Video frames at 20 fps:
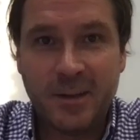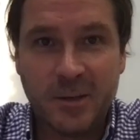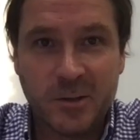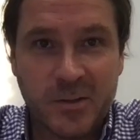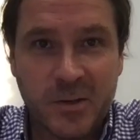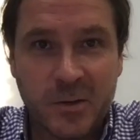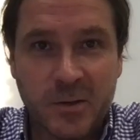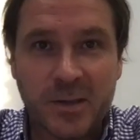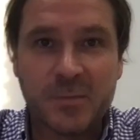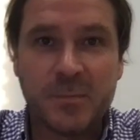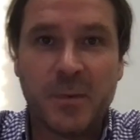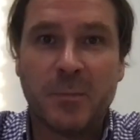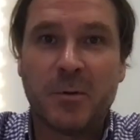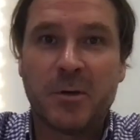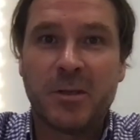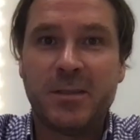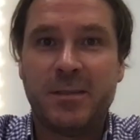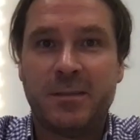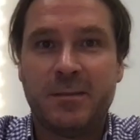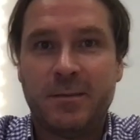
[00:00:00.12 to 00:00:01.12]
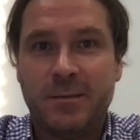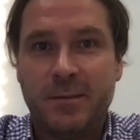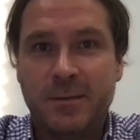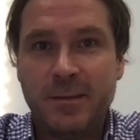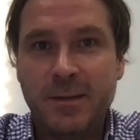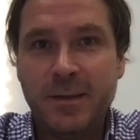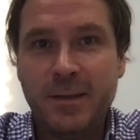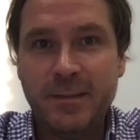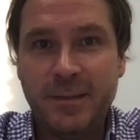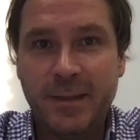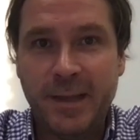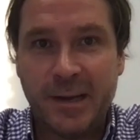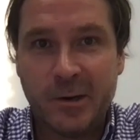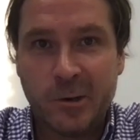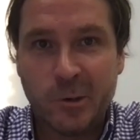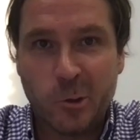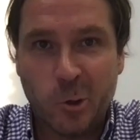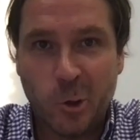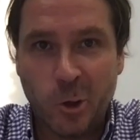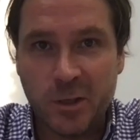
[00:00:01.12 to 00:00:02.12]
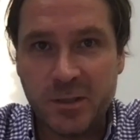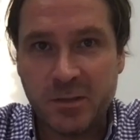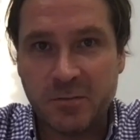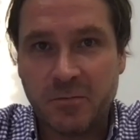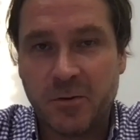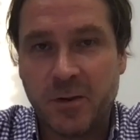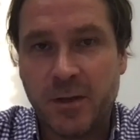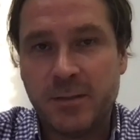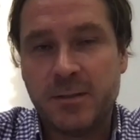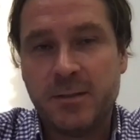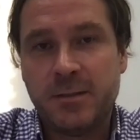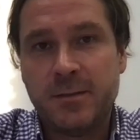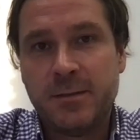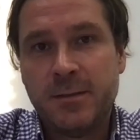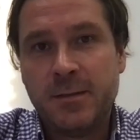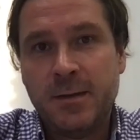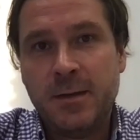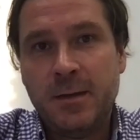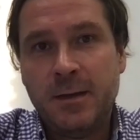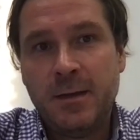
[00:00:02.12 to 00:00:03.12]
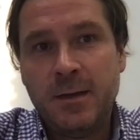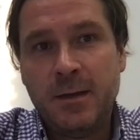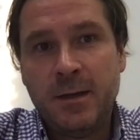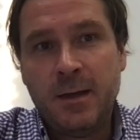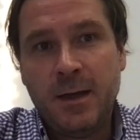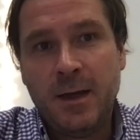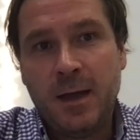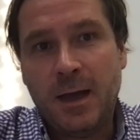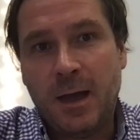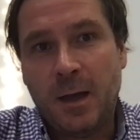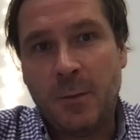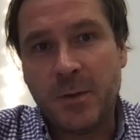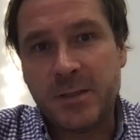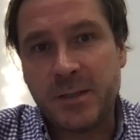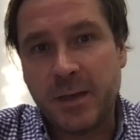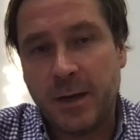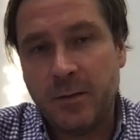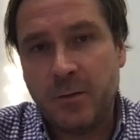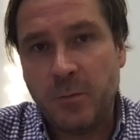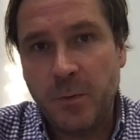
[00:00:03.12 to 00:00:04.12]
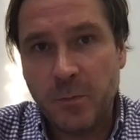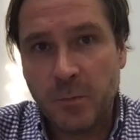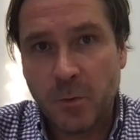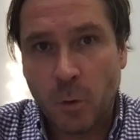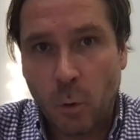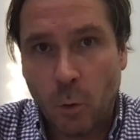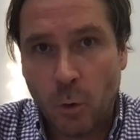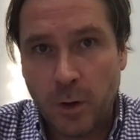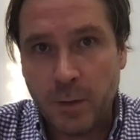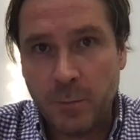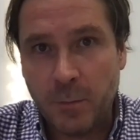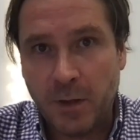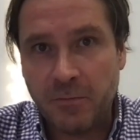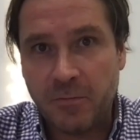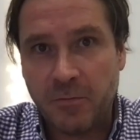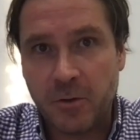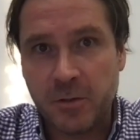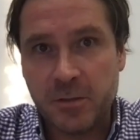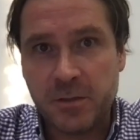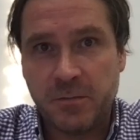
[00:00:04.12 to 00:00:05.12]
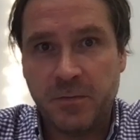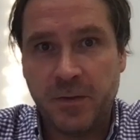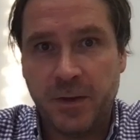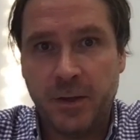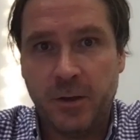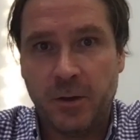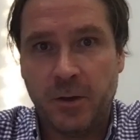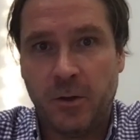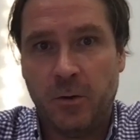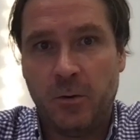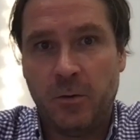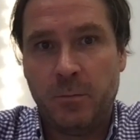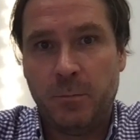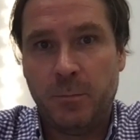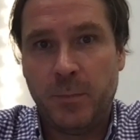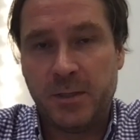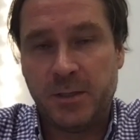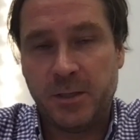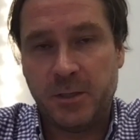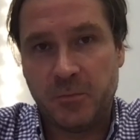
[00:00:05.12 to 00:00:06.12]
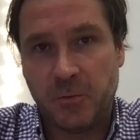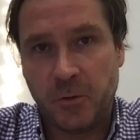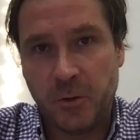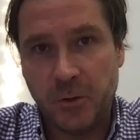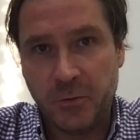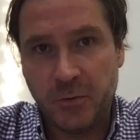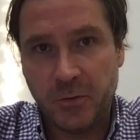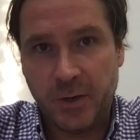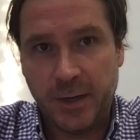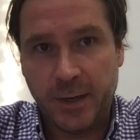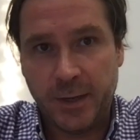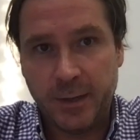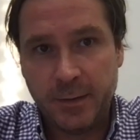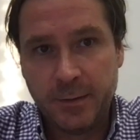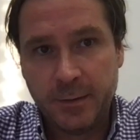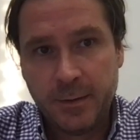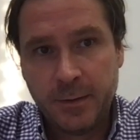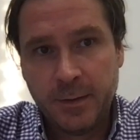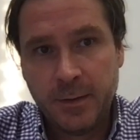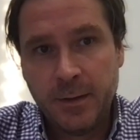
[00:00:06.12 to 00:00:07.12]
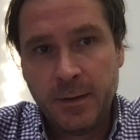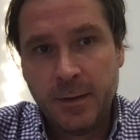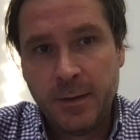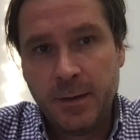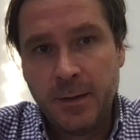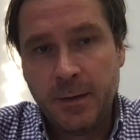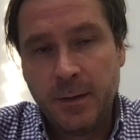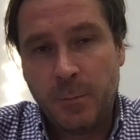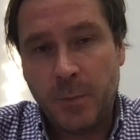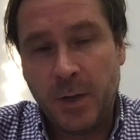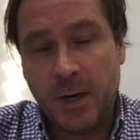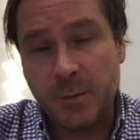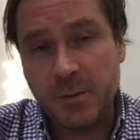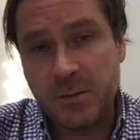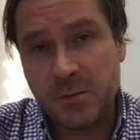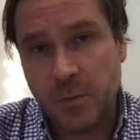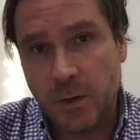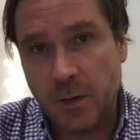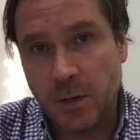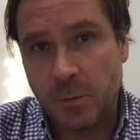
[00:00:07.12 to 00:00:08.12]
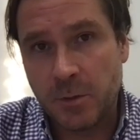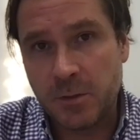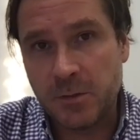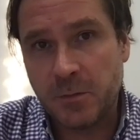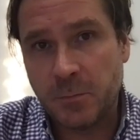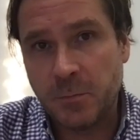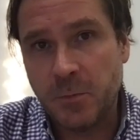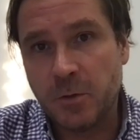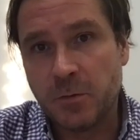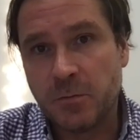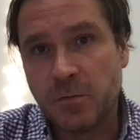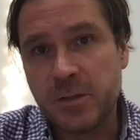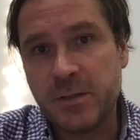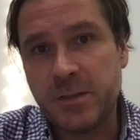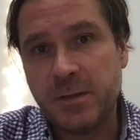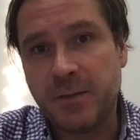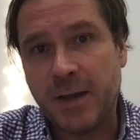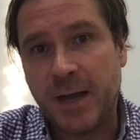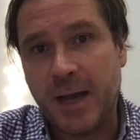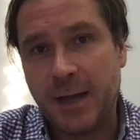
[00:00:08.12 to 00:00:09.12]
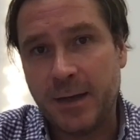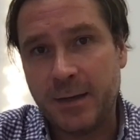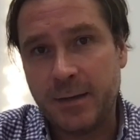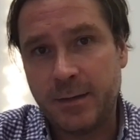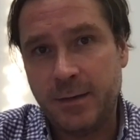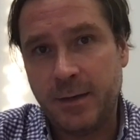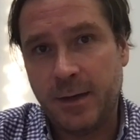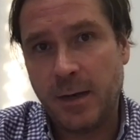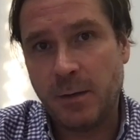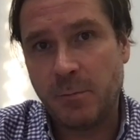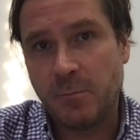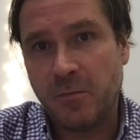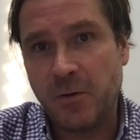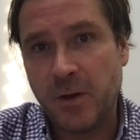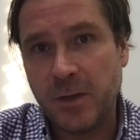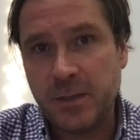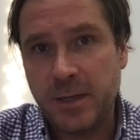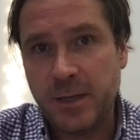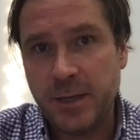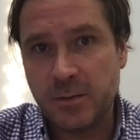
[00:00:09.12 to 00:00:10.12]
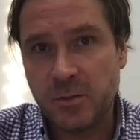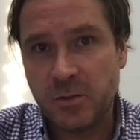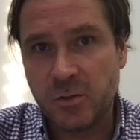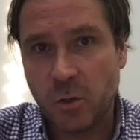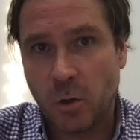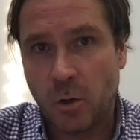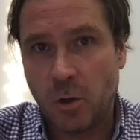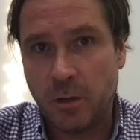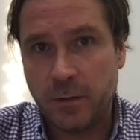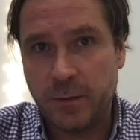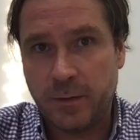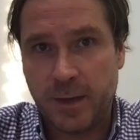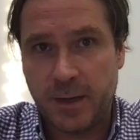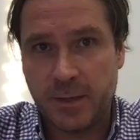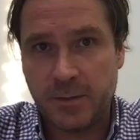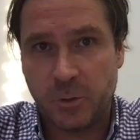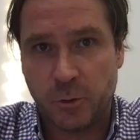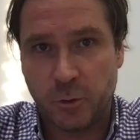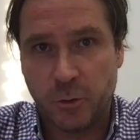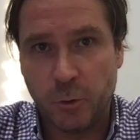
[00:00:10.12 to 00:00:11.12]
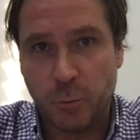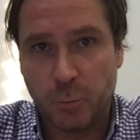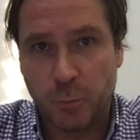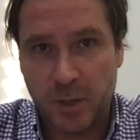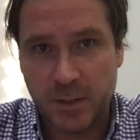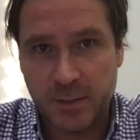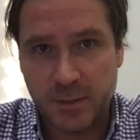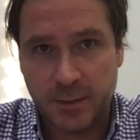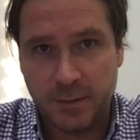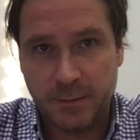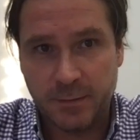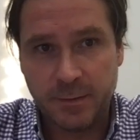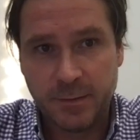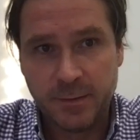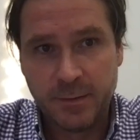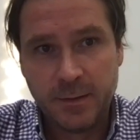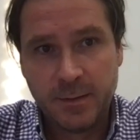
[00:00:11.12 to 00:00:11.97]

Dear CRS members, dear colleagues and friends, I'm excited to be recording my first video message for you today. My name is Twan Lammers from the University of Aachen, and I'm freshly installed as your new president.